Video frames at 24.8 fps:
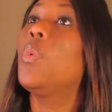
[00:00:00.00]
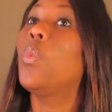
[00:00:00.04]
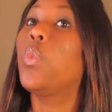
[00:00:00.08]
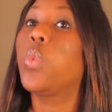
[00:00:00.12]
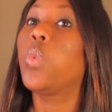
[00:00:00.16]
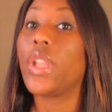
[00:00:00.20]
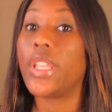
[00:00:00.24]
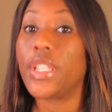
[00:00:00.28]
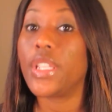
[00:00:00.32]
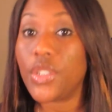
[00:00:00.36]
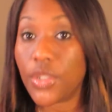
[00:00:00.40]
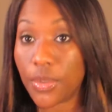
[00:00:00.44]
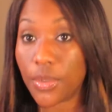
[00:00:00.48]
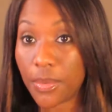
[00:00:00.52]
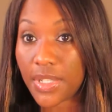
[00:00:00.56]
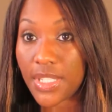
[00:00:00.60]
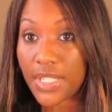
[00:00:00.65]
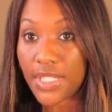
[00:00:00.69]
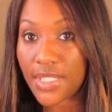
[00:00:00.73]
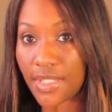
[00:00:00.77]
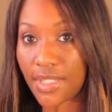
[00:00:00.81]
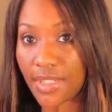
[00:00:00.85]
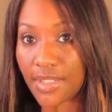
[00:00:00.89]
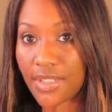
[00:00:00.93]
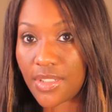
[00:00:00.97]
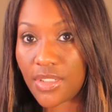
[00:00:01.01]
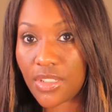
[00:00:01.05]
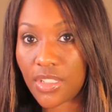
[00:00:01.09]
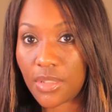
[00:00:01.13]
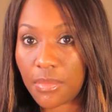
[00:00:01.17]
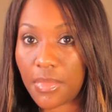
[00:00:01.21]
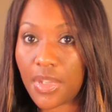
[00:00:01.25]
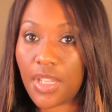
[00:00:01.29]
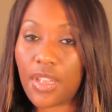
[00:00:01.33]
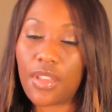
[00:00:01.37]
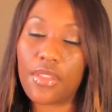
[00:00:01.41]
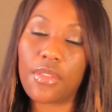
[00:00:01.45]
way too many sections
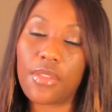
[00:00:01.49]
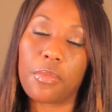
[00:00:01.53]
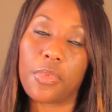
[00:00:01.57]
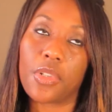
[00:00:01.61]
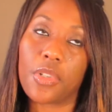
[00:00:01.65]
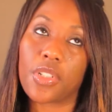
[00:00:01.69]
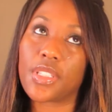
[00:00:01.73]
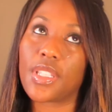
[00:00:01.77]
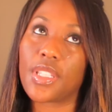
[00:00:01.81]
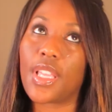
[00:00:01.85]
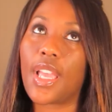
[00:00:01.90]
in my other books.